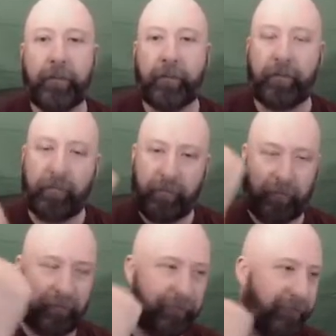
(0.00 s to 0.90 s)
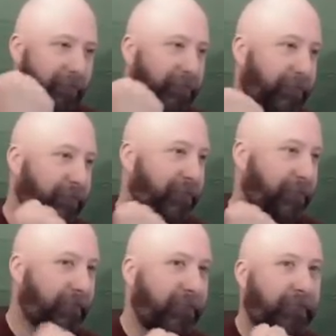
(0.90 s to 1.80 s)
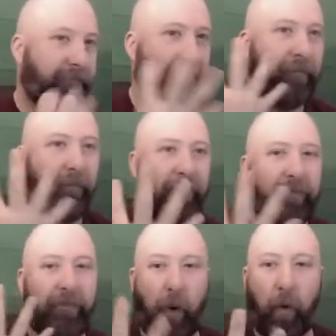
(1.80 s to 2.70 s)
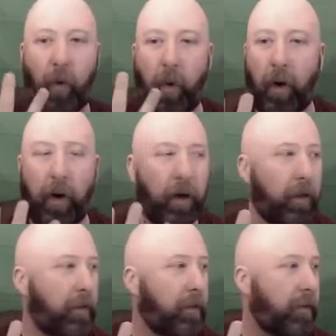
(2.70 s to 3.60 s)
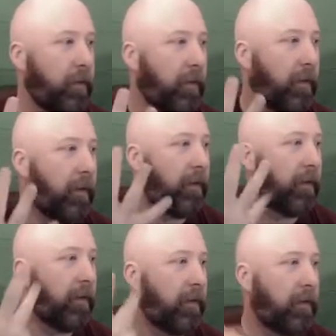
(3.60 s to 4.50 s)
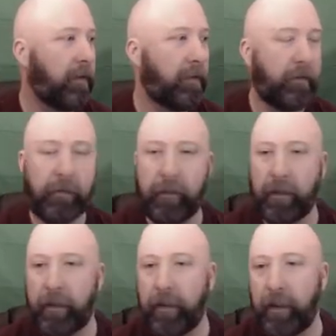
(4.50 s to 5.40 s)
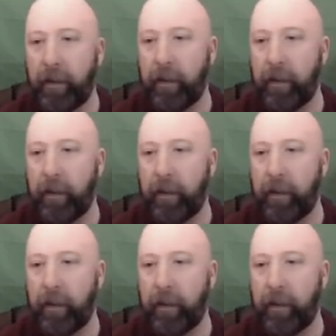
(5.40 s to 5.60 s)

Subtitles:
(silence)